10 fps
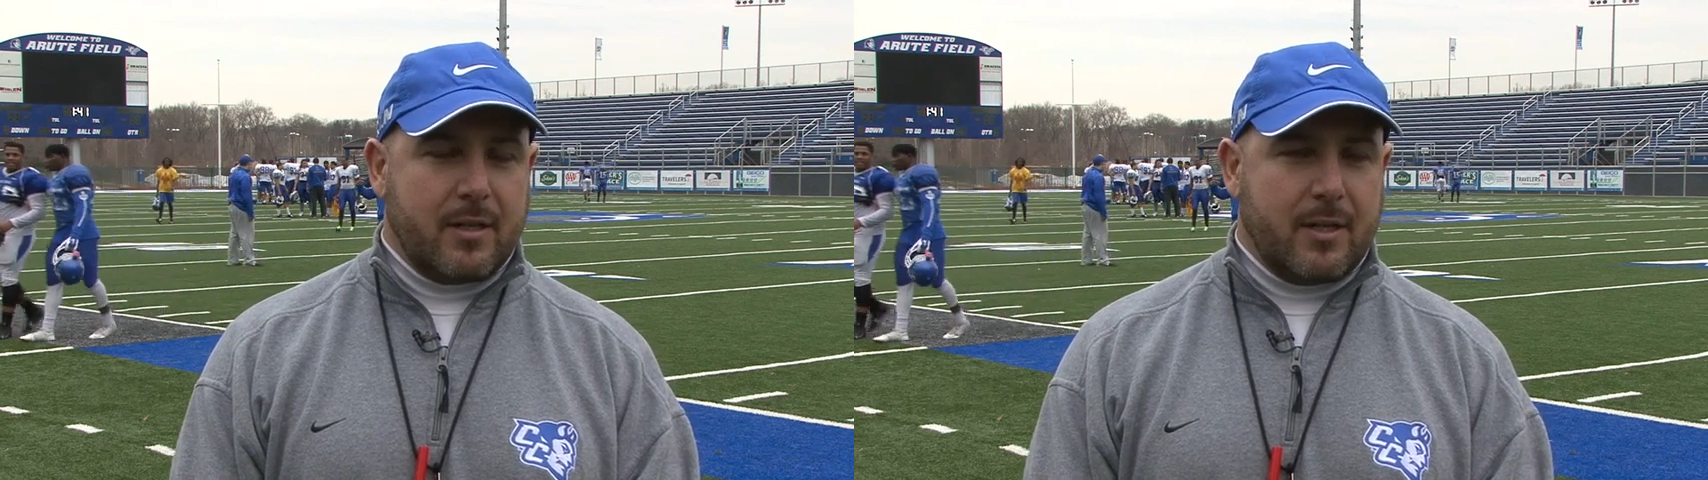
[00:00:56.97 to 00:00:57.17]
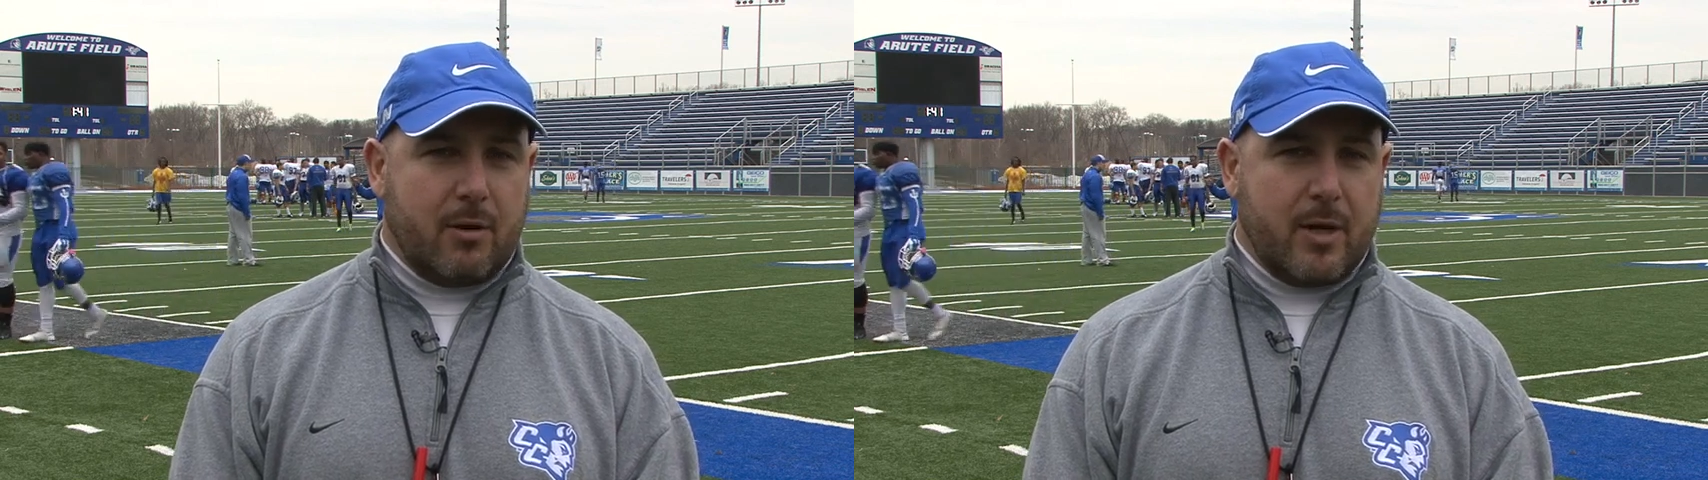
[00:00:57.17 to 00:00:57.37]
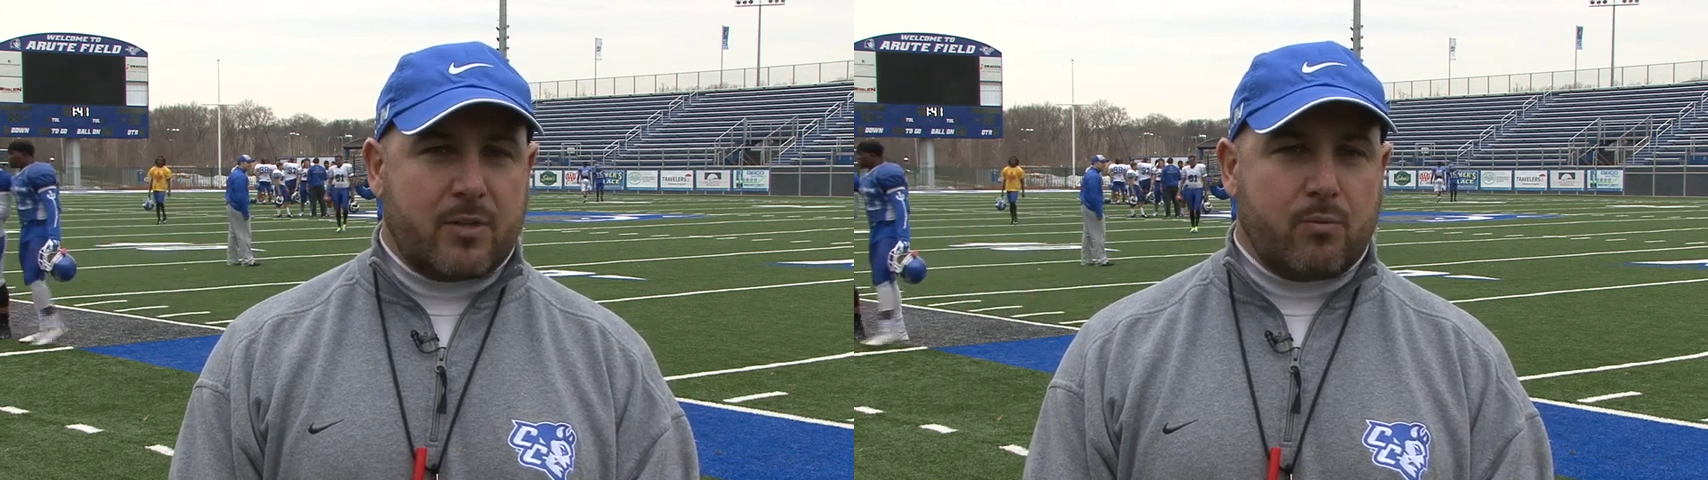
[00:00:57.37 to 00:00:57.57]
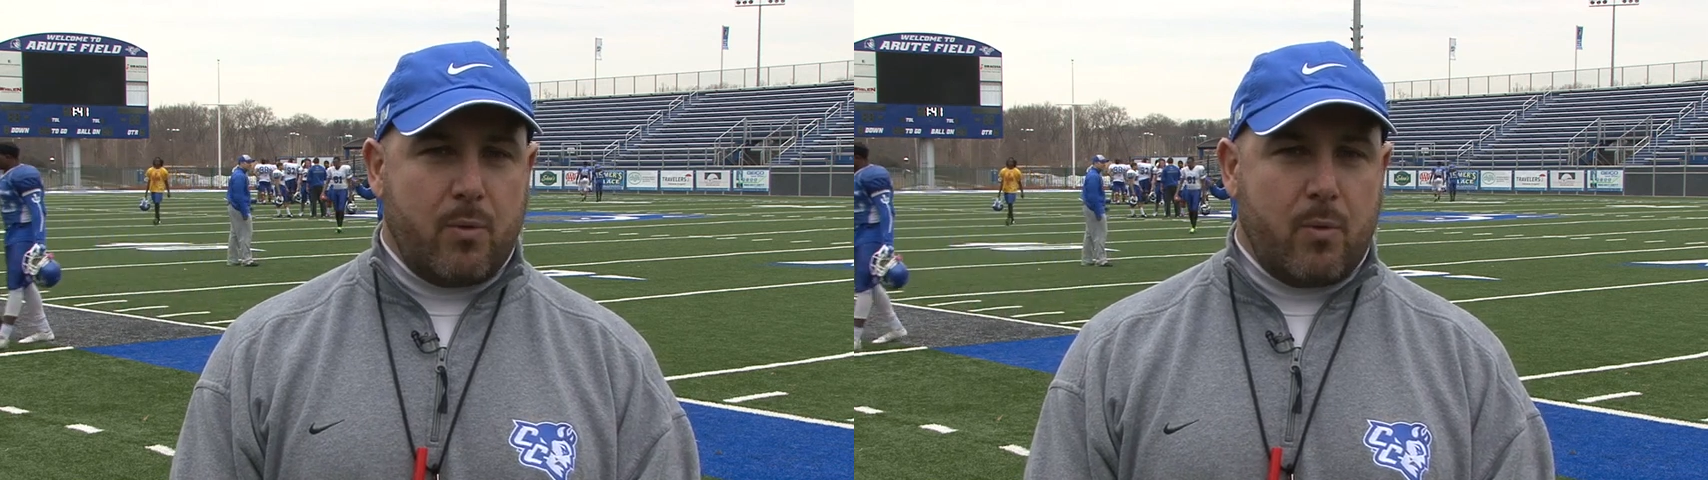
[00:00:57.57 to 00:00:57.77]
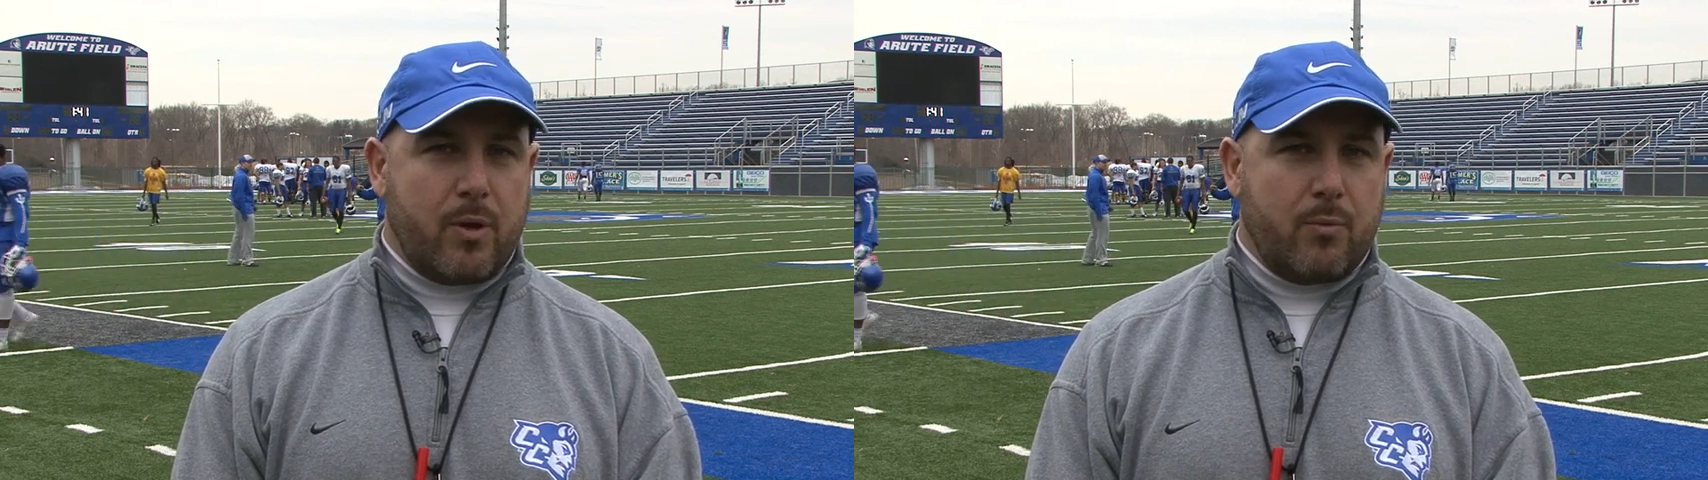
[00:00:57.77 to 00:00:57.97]
you know, it,
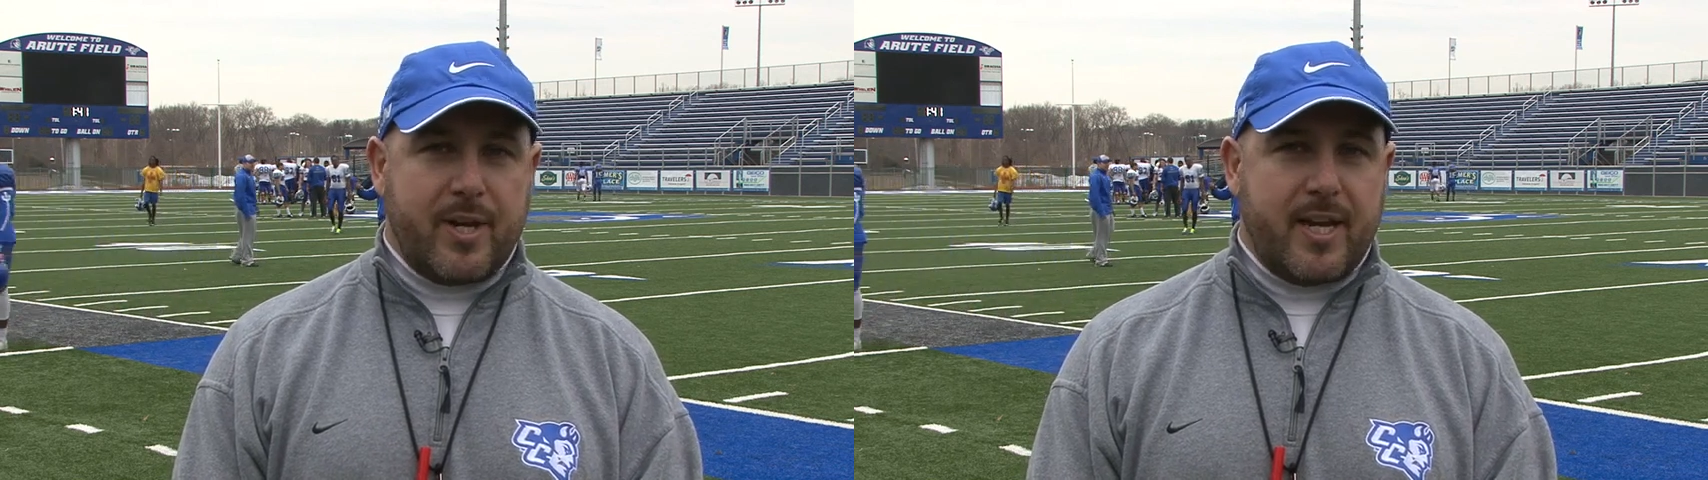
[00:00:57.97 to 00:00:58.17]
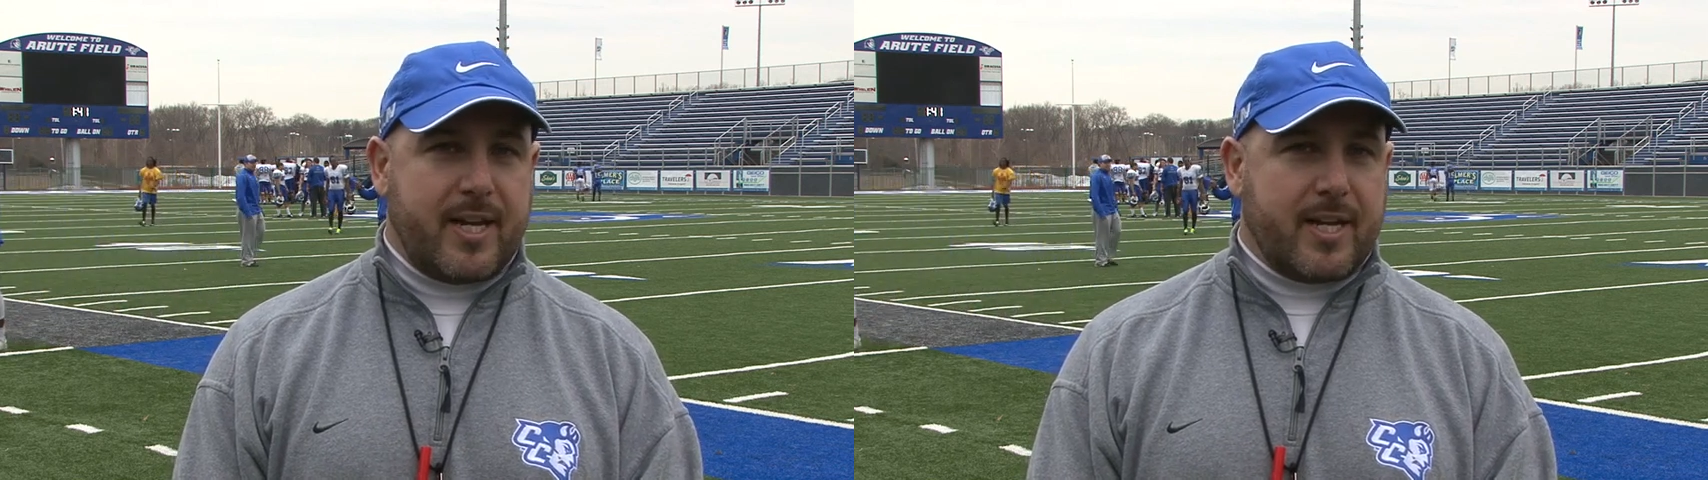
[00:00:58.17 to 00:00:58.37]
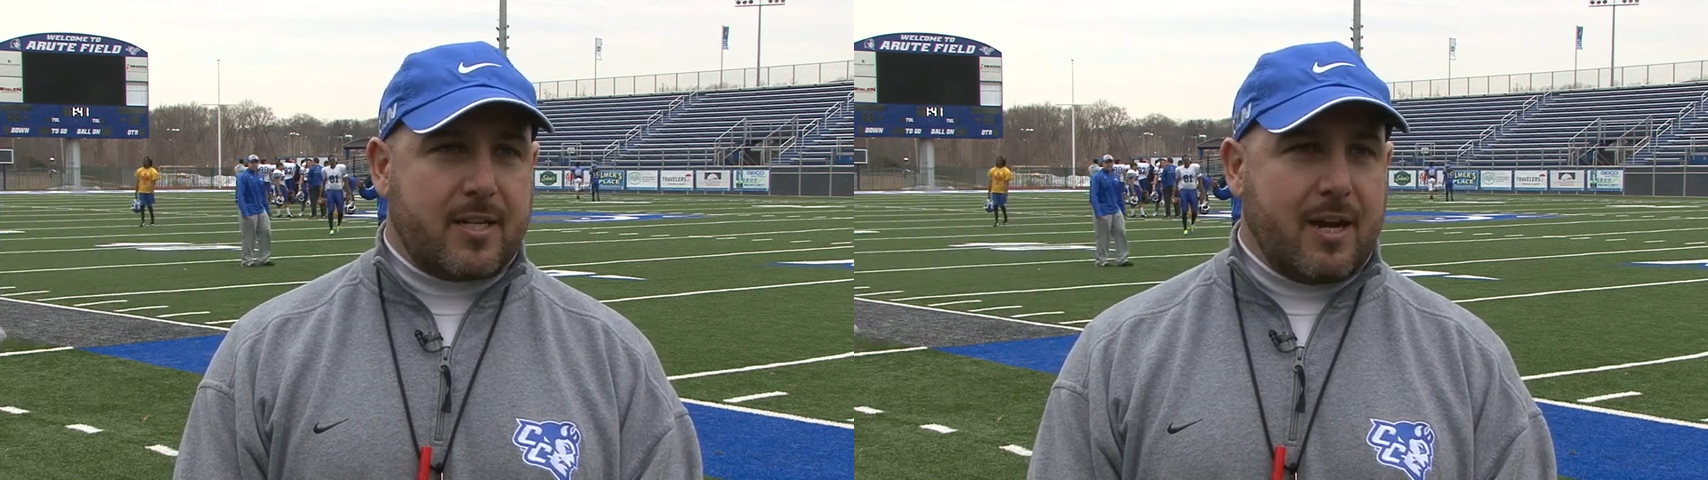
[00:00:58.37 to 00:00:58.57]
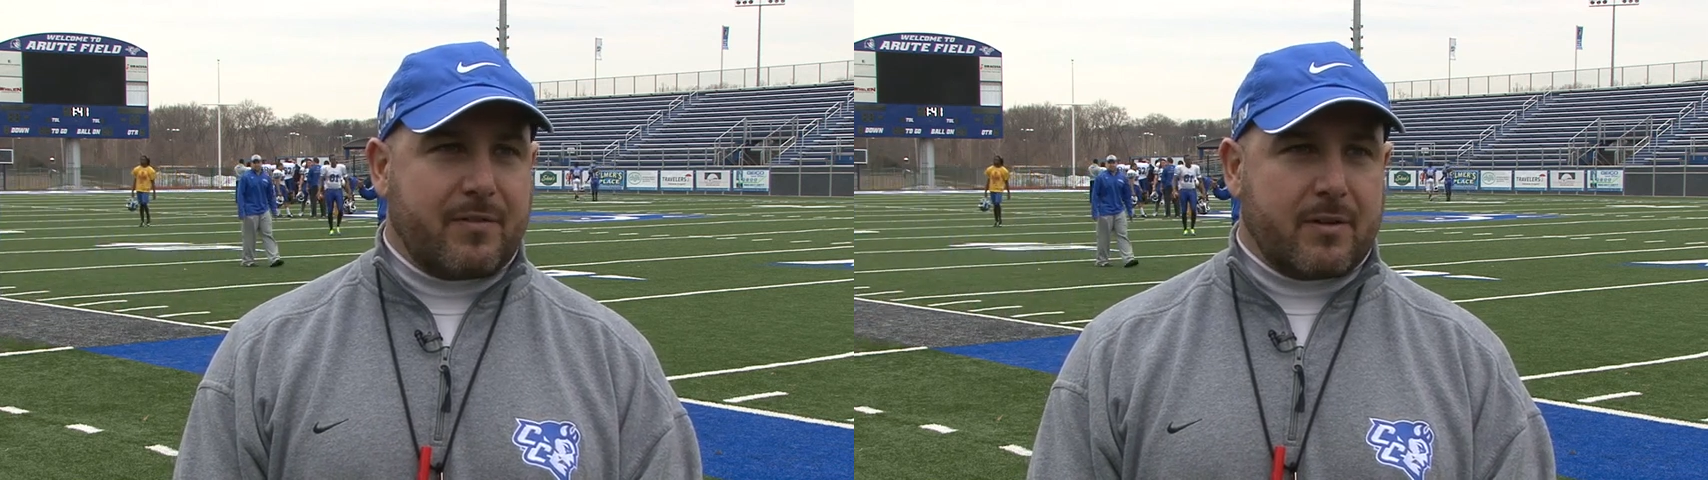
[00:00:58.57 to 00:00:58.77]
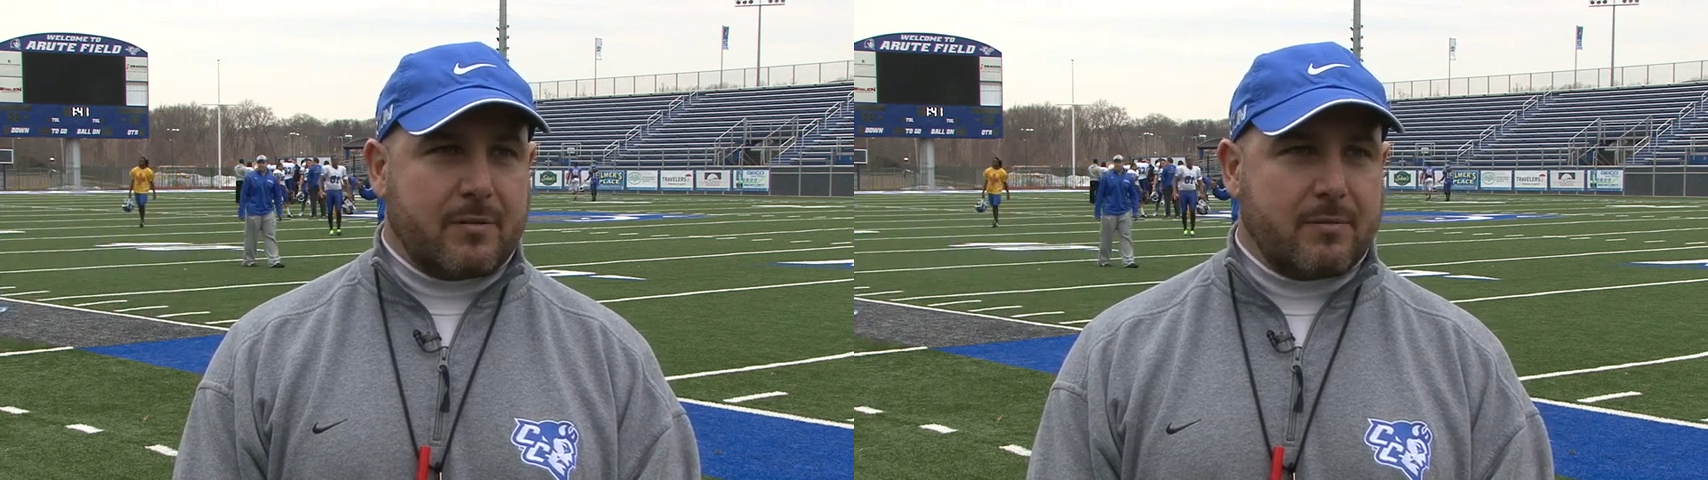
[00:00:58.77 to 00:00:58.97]
we, we need to get
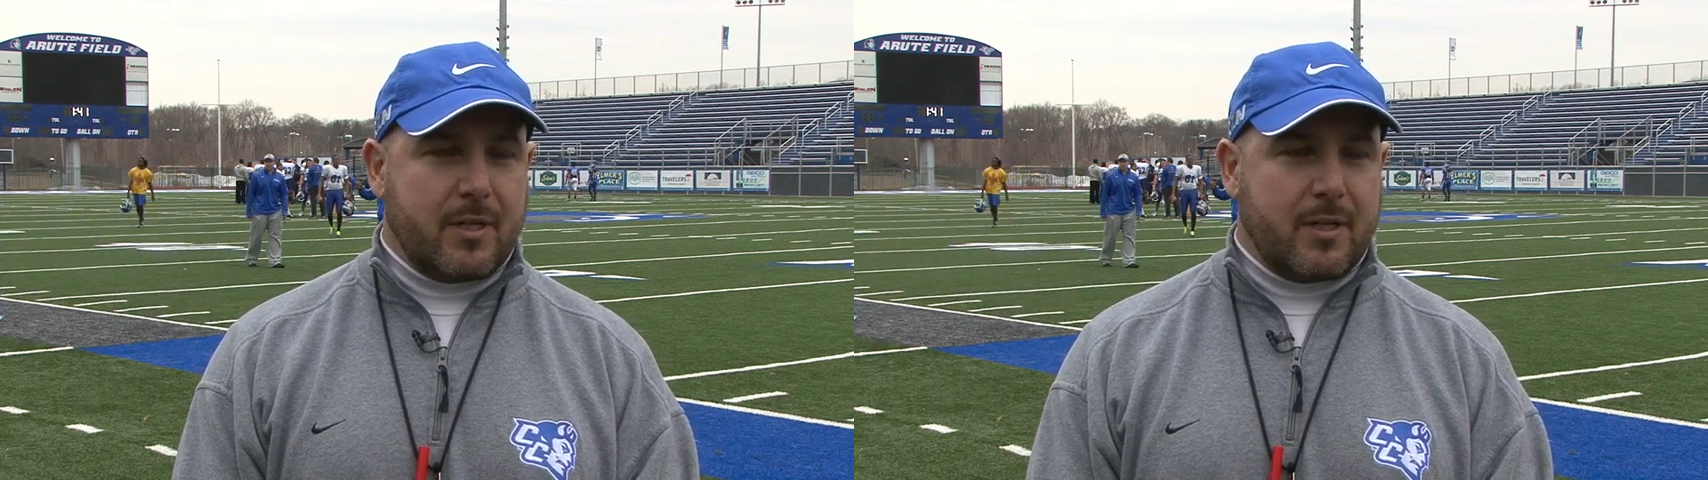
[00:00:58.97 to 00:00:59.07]
tougher.